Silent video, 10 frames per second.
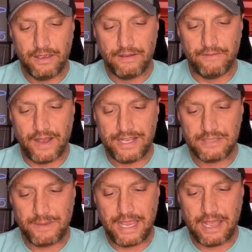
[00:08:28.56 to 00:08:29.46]

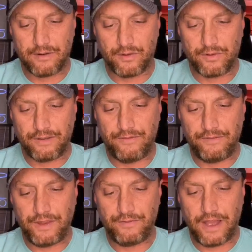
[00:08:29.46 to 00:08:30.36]
Vines began ordering
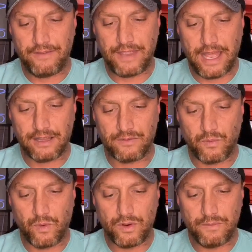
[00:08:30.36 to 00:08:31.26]

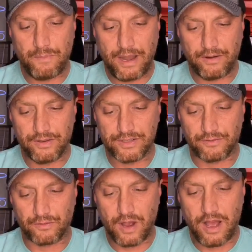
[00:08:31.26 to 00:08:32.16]
55-gallon wooden barrels
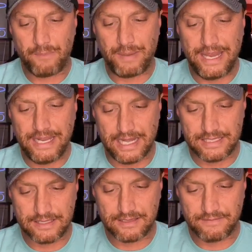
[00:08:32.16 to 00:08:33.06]
of raw
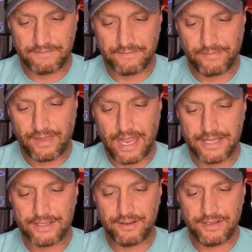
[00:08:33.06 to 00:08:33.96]
peanuts.
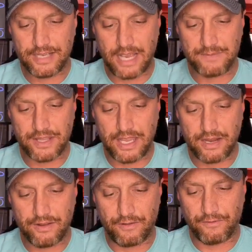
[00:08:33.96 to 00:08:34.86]
At certain times of the
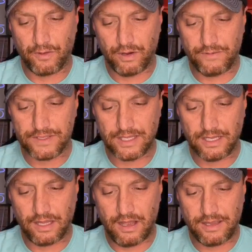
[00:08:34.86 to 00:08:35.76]
year, the floor of his
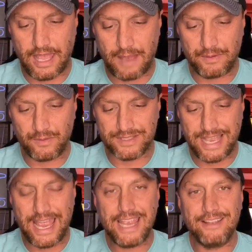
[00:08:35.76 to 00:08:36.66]
little log cabin was
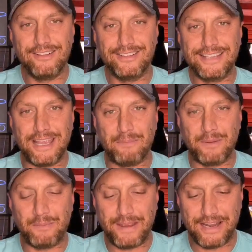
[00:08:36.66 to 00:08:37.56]
ankle deep
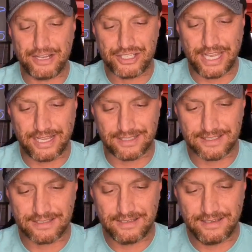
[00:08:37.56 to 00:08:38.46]
in peanut shells.